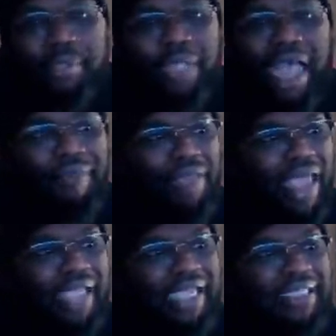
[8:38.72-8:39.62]
I feel
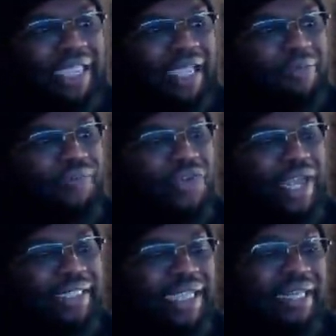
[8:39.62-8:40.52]
like I said it before and
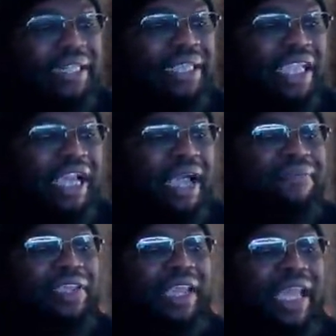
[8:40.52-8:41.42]
I said it again. I
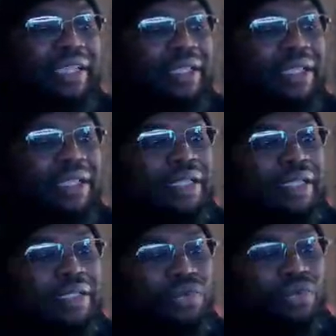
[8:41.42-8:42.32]
feel like
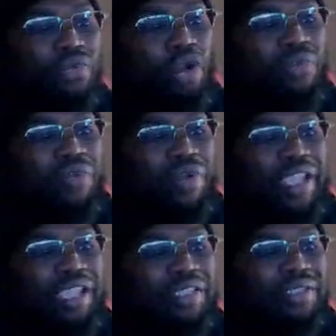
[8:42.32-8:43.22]
Roman
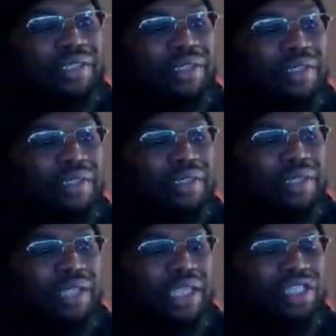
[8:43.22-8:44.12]
Reigns
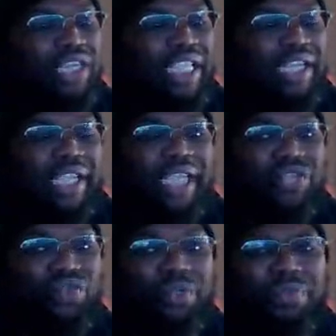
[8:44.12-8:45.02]
is leading a
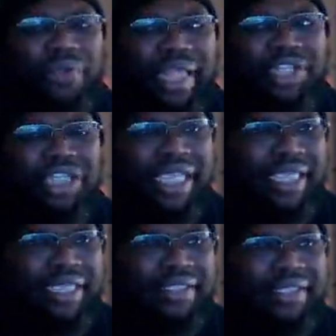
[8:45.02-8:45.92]
Triple
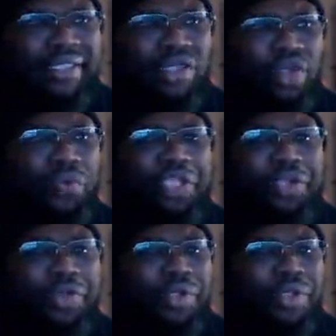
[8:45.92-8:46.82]
H-esque
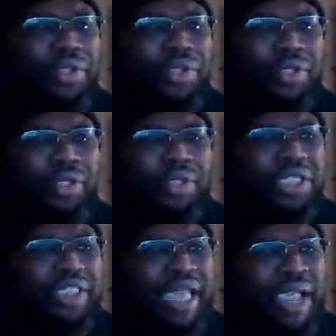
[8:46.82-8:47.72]
career.
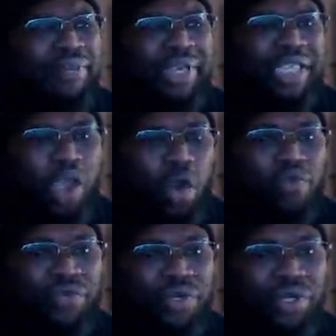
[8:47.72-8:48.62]
He's not really
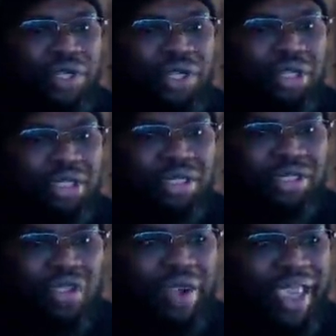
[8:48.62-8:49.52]
over,
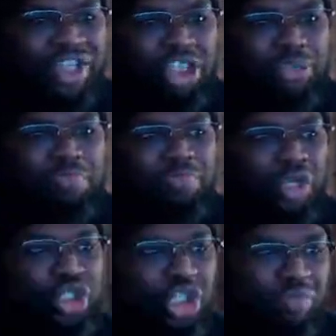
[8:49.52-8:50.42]
so they just
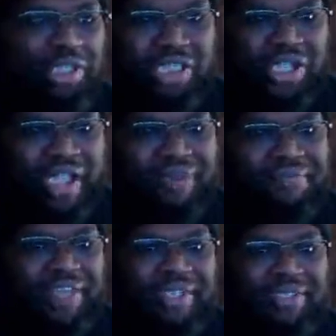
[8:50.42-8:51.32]
pushing him into our
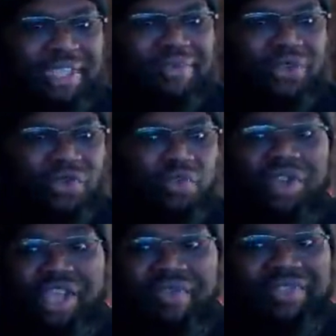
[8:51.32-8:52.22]
face. They've been doing
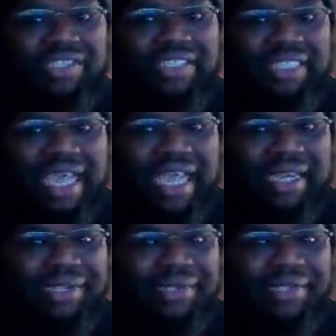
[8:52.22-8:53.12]
it ever since he's got here.